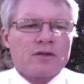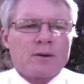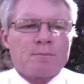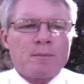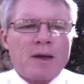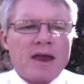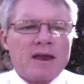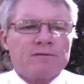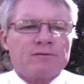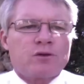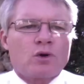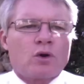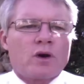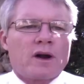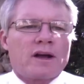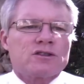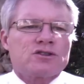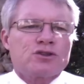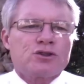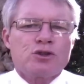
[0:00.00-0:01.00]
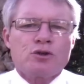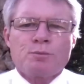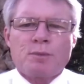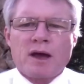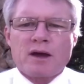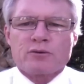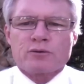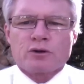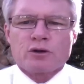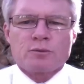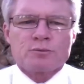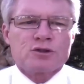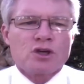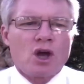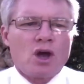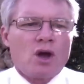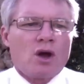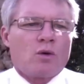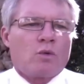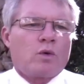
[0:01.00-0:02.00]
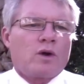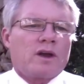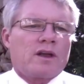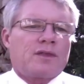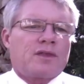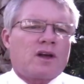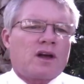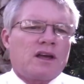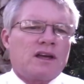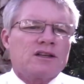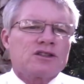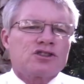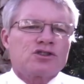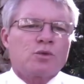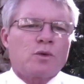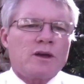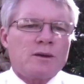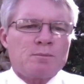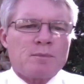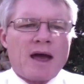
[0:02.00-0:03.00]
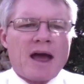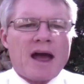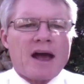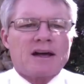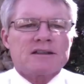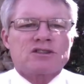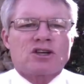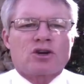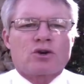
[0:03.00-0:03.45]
The main floor has 2 bedrooms with in-suite baths,